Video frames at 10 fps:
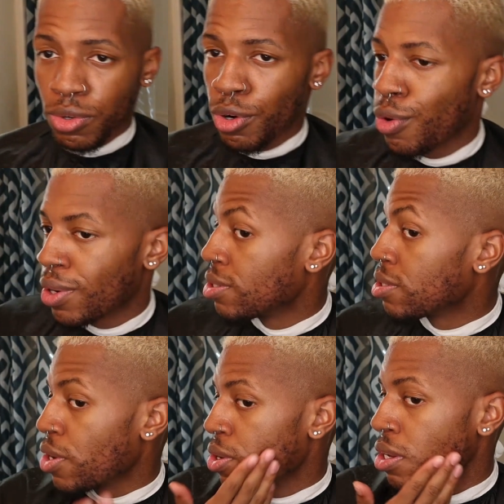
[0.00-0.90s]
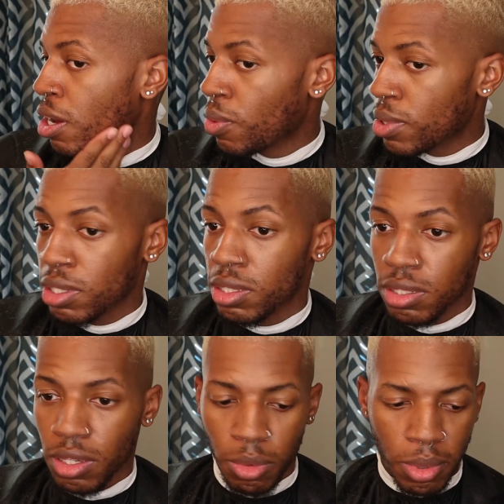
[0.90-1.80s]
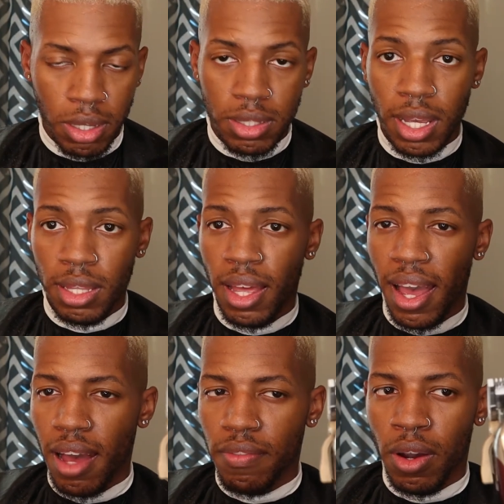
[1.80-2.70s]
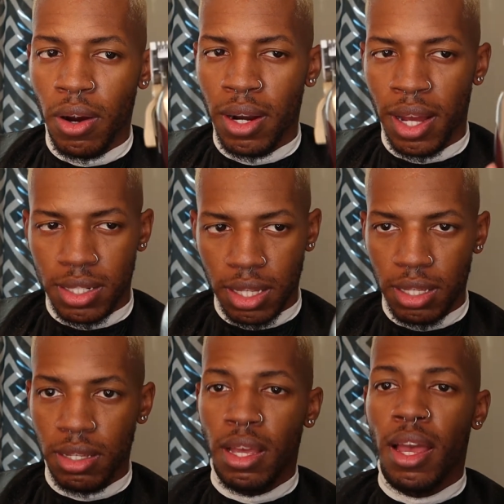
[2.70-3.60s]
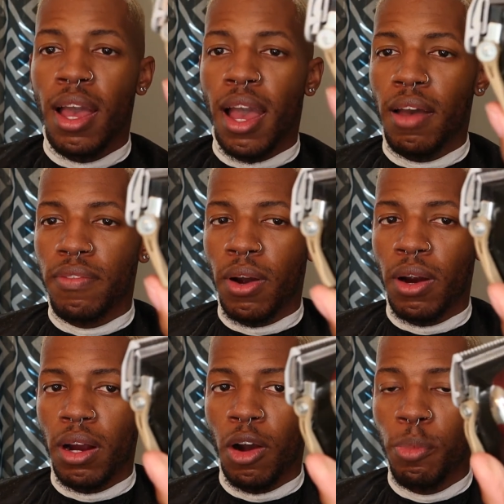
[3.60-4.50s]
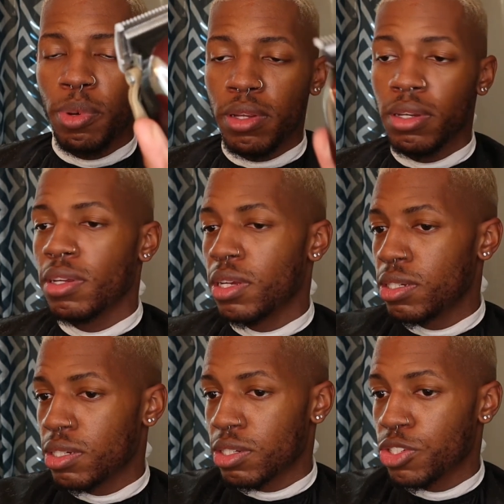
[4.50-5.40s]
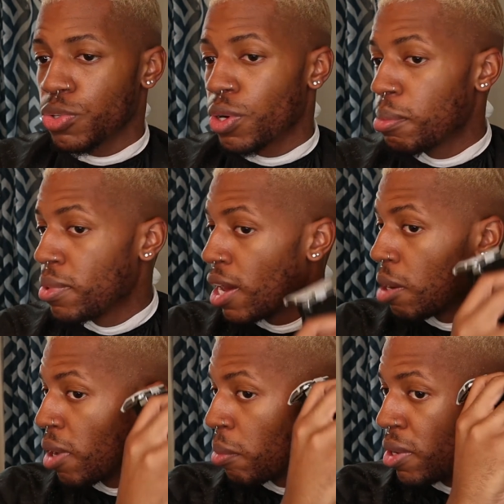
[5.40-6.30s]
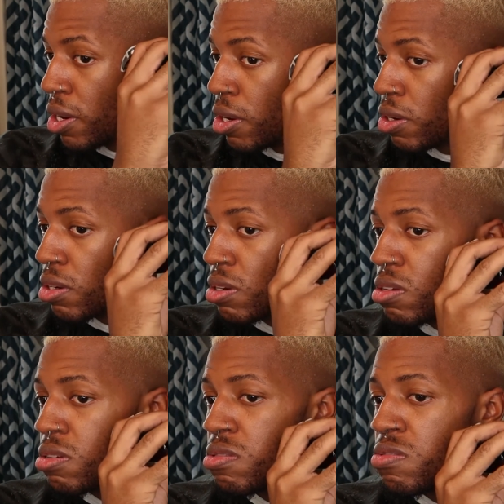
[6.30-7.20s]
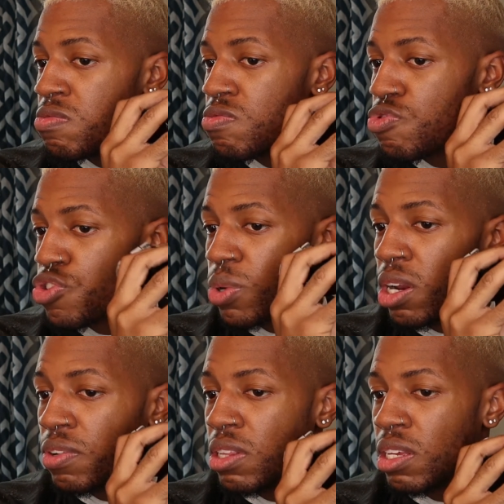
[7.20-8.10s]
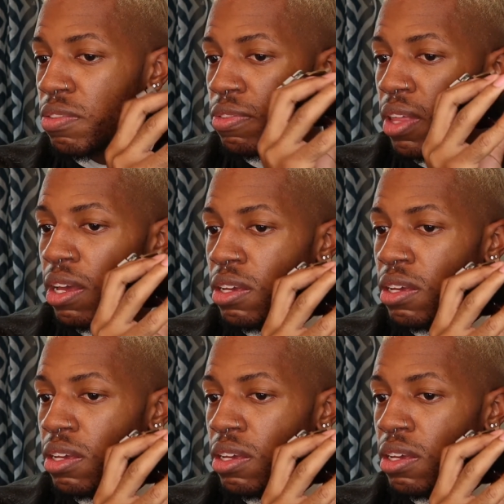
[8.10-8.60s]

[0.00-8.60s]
to grow, I just started to go with it. So I'm gonna take the 1/2 guard, actually 1/2 guard open, and just trim down my beard to whatever length that